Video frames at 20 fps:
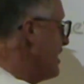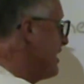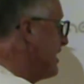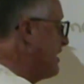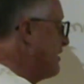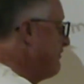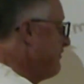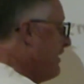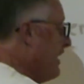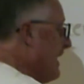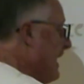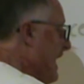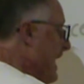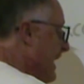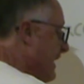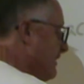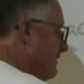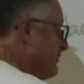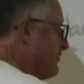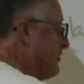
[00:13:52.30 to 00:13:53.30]
if I
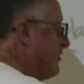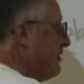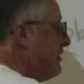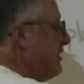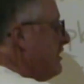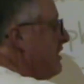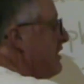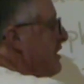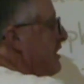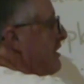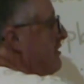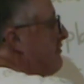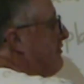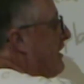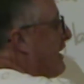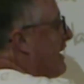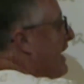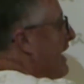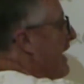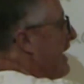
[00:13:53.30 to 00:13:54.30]
hadn't, if
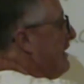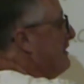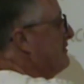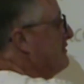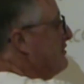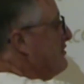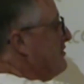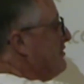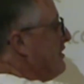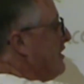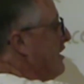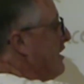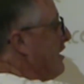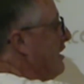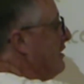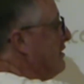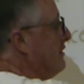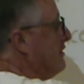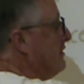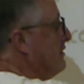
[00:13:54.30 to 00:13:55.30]
I hadn't
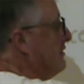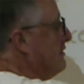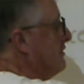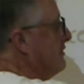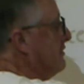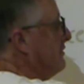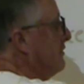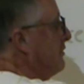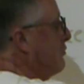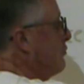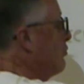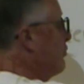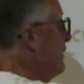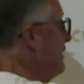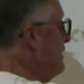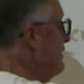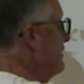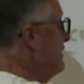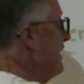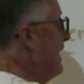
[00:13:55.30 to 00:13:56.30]
uh,
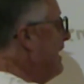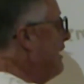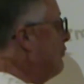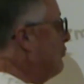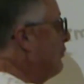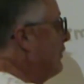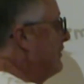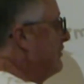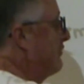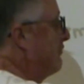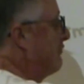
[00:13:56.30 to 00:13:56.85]
written down what the